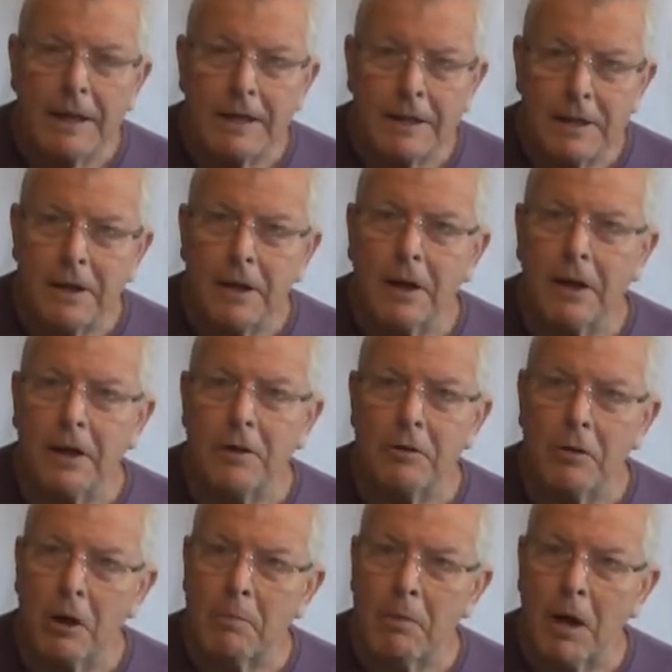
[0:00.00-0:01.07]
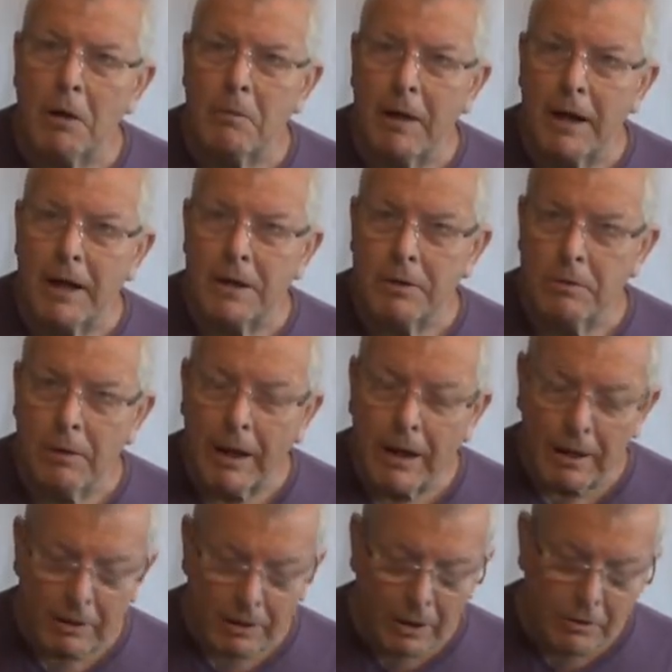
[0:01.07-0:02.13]
this is going to control my weight. Well,
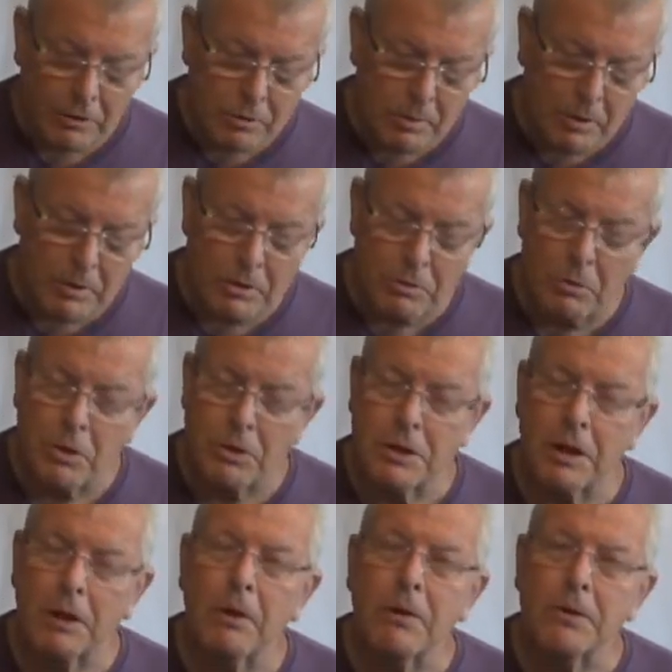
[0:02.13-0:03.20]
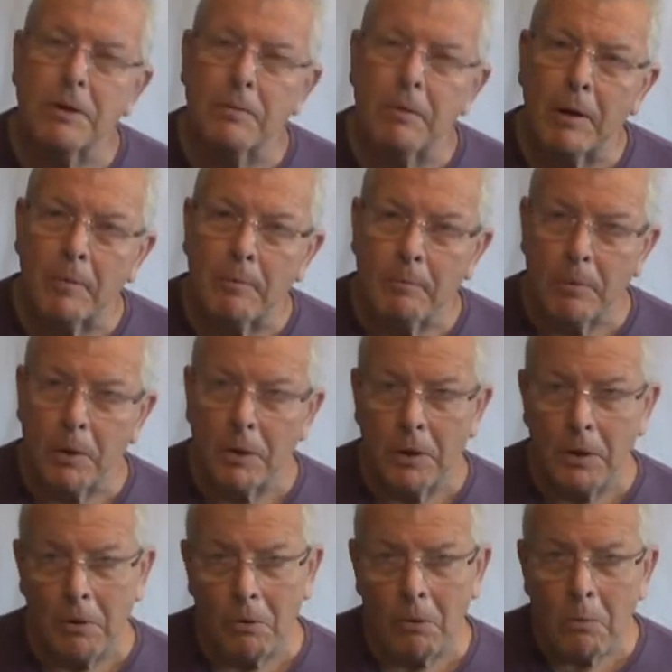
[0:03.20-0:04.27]
it'll contribute towards it, of course it will.
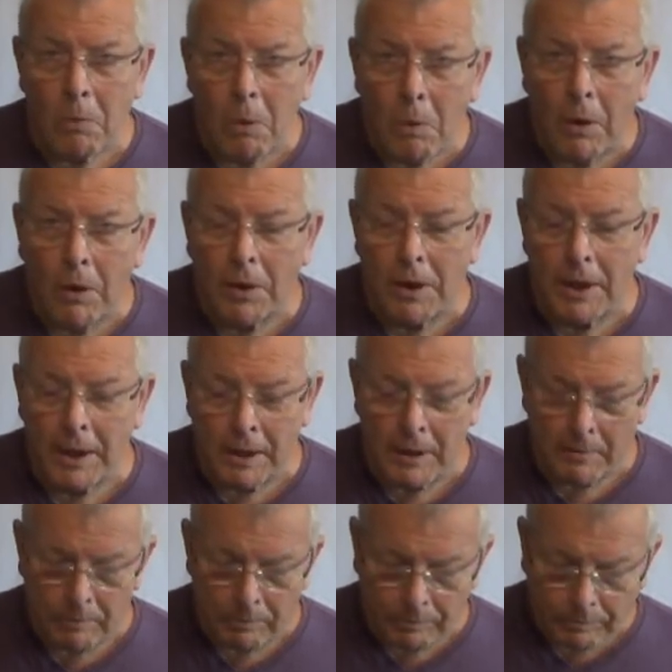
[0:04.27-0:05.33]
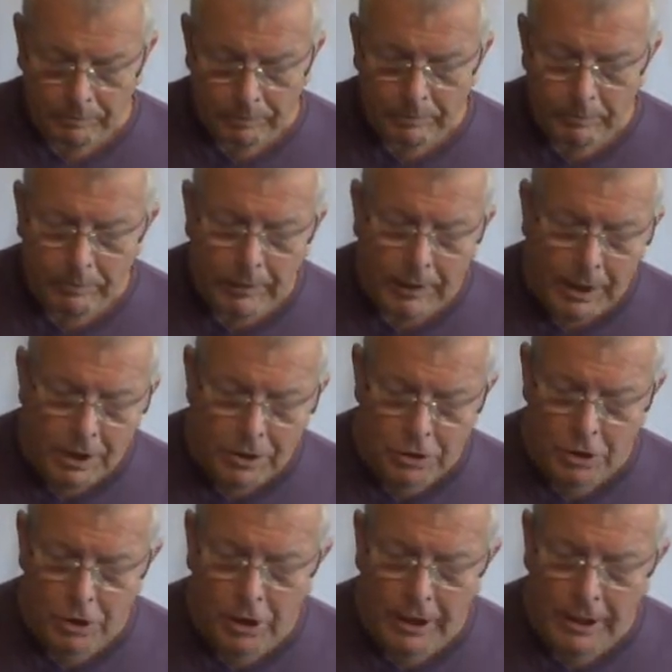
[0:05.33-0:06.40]
But the number one thing
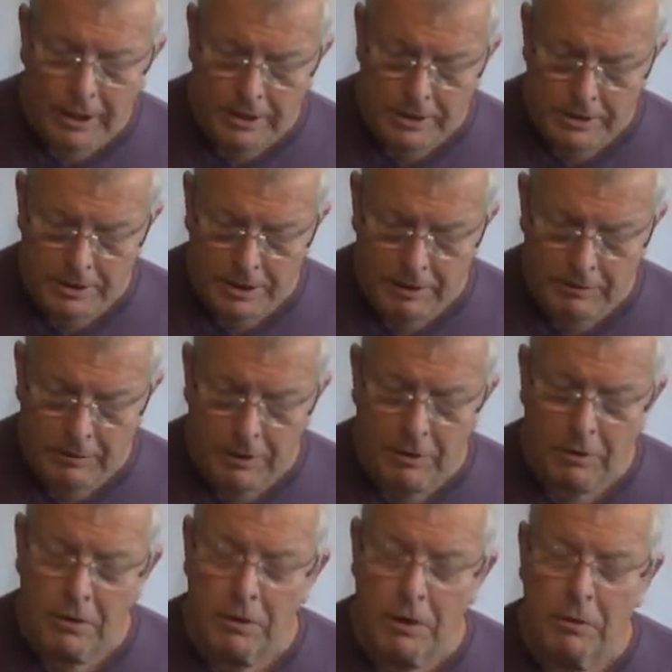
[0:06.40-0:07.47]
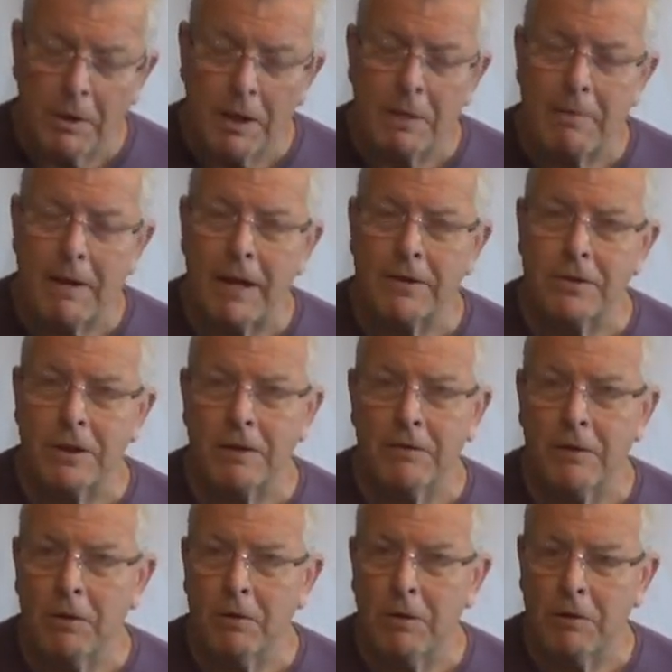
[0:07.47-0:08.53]
is your diet. If you're doing the maths, and
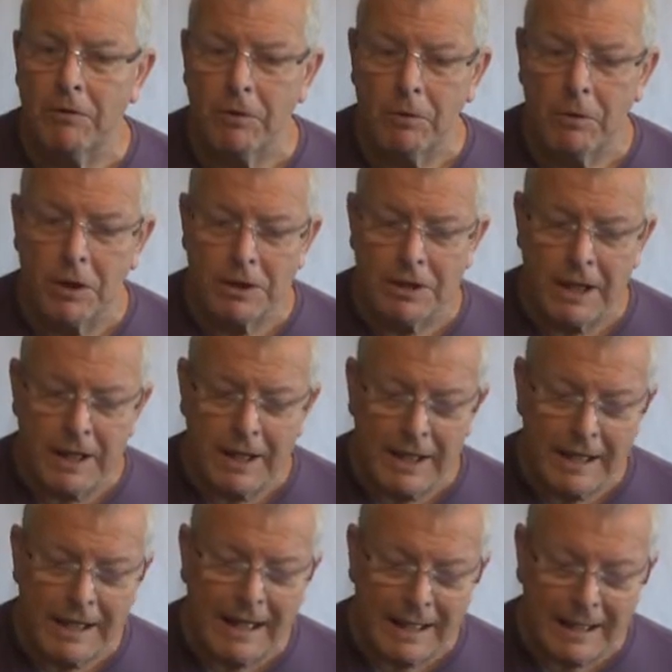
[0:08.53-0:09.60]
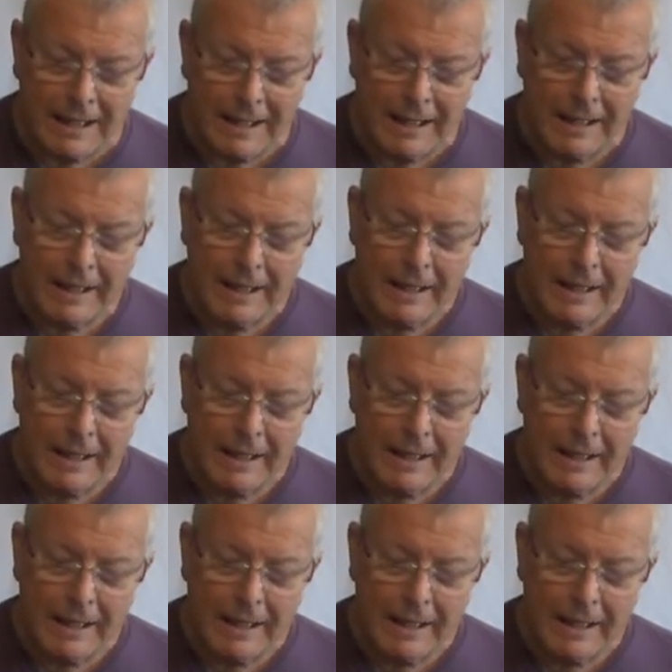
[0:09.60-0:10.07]
if you are taking in